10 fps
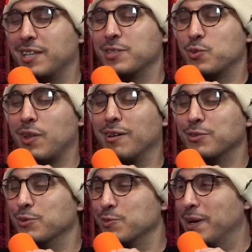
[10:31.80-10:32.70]
say this with all
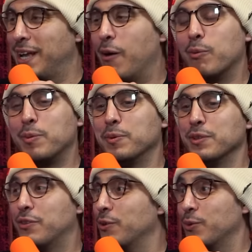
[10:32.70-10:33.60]
due respect. How are people
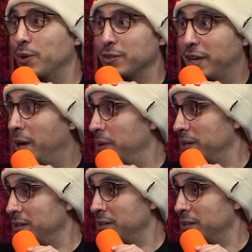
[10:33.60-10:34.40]
in the third world gaming?